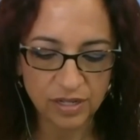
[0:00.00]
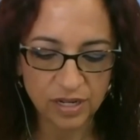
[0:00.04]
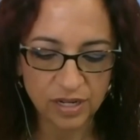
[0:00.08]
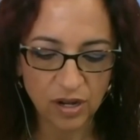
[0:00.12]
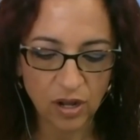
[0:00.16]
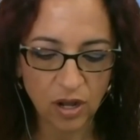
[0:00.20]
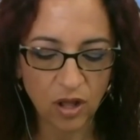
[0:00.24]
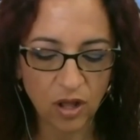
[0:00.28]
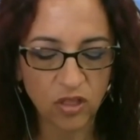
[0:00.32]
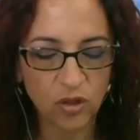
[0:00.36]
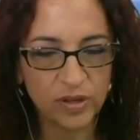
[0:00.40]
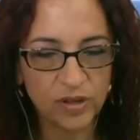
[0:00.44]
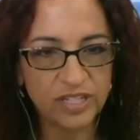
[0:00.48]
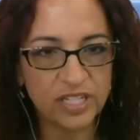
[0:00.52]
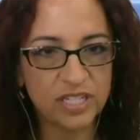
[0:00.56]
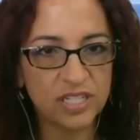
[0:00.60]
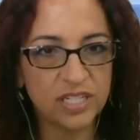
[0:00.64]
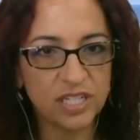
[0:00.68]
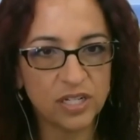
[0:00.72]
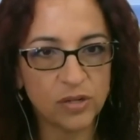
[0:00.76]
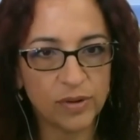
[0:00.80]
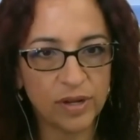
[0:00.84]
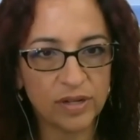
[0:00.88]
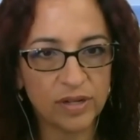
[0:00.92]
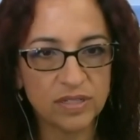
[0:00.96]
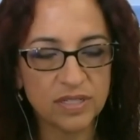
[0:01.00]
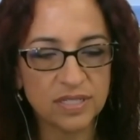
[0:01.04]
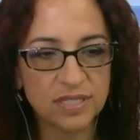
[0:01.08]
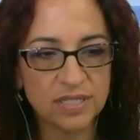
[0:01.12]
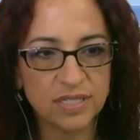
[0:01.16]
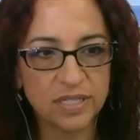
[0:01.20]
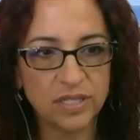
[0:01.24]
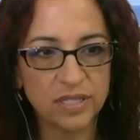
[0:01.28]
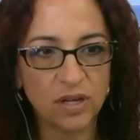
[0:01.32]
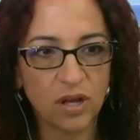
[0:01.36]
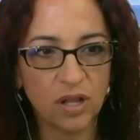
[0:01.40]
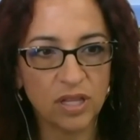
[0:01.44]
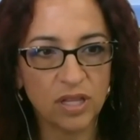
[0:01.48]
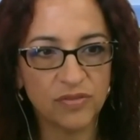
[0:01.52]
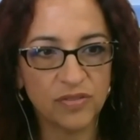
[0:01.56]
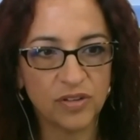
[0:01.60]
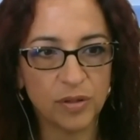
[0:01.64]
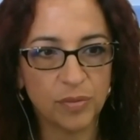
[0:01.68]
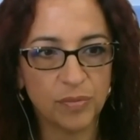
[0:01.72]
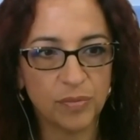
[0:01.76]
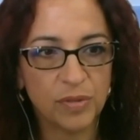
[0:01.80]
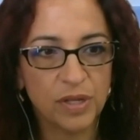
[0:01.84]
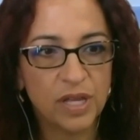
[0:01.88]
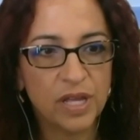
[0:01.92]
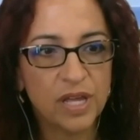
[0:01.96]
although I didn't get around to see all of
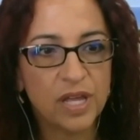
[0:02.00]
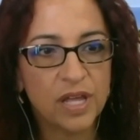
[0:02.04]
them,